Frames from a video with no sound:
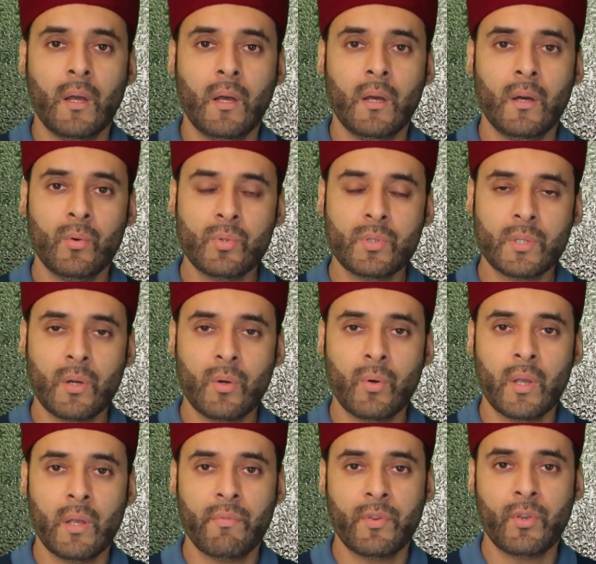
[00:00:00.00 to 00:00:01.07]
Also,
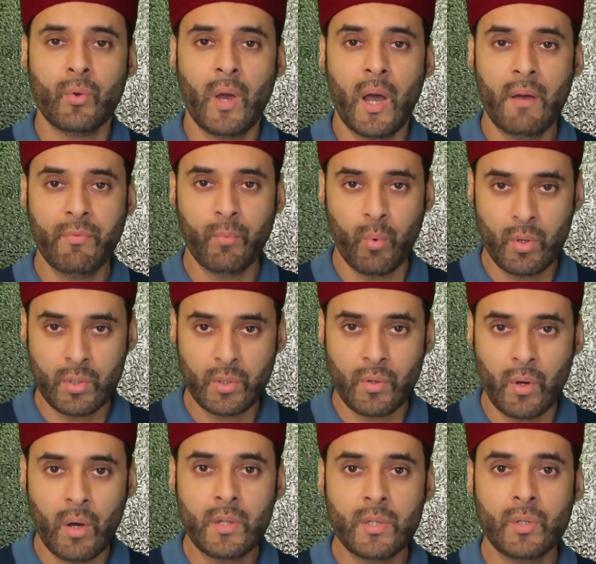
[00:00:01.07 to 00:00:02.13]
if you have water
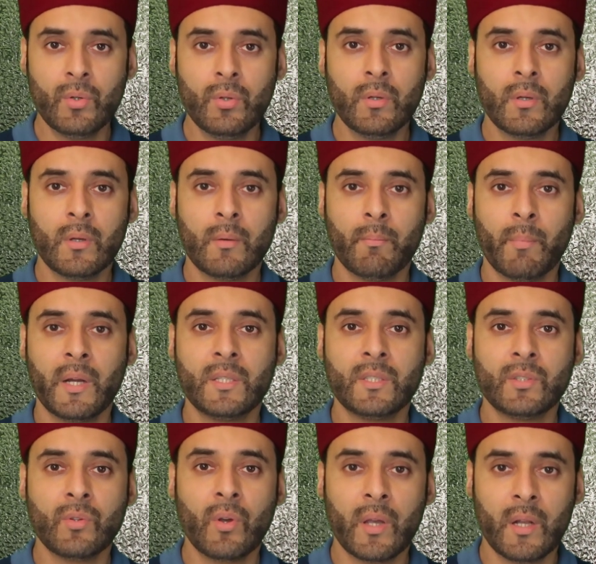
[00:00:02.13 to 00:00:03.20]
on you, but
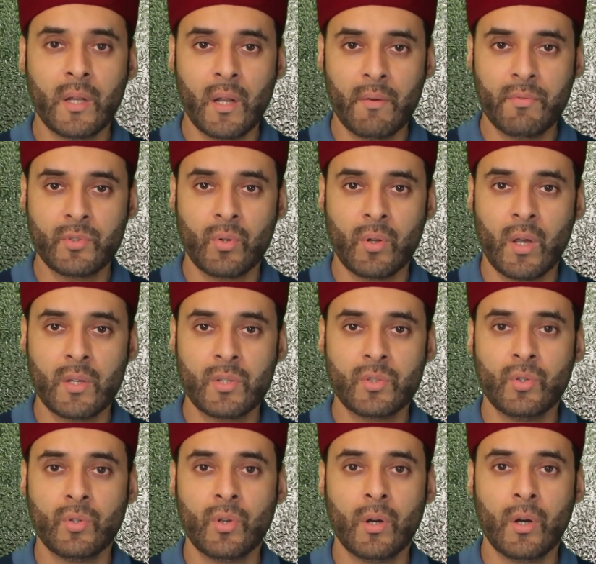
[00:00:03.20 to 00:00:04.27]
it's not enough to last
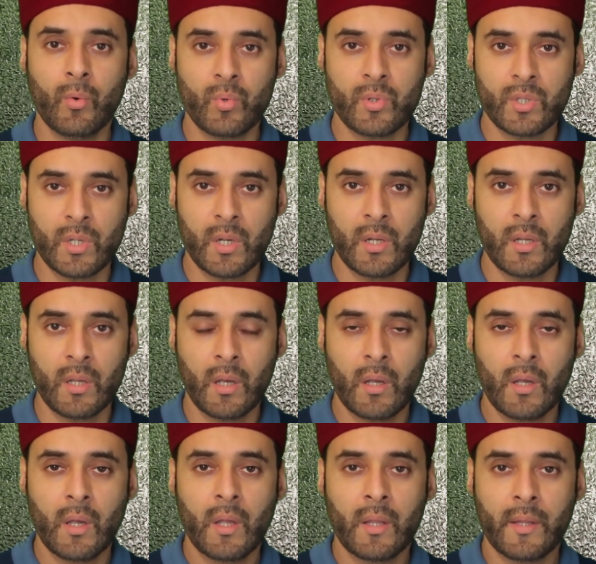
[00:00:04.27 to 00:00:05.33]
you your whole journey,
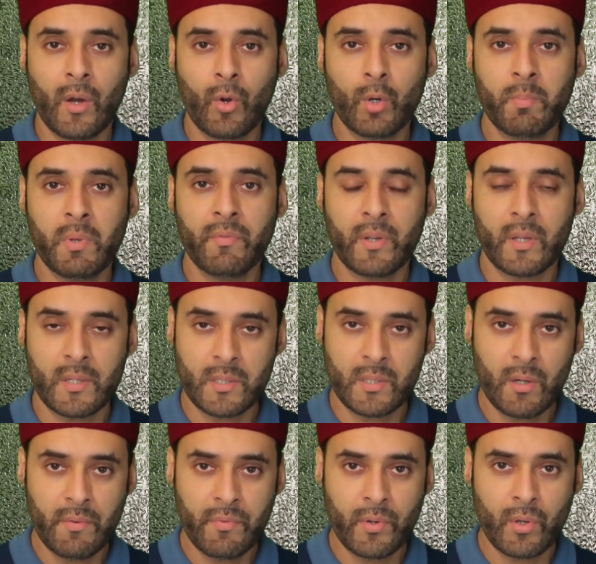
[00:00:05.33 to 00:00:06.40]
that could be for
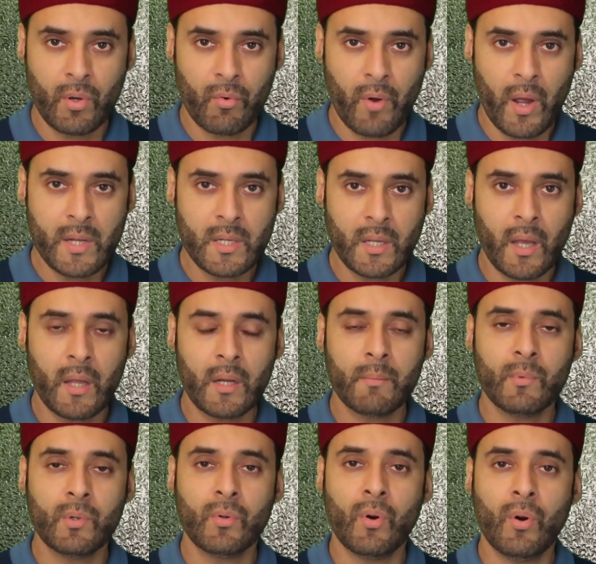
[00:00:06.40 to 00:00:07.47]
yourself, for your riding
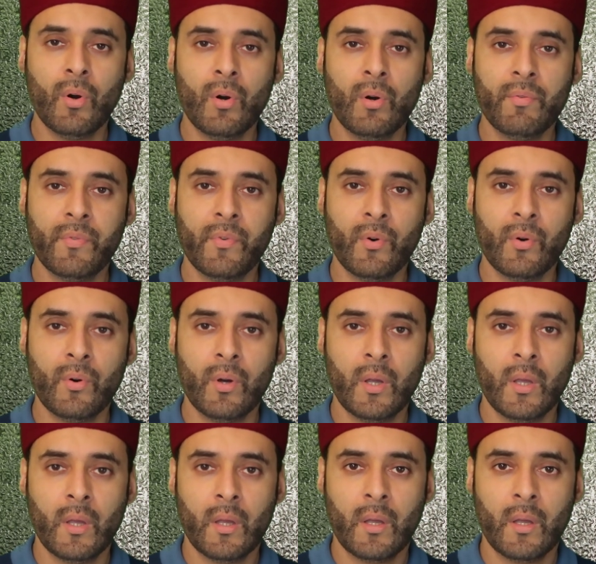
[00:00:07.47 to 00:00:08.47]
animal, or for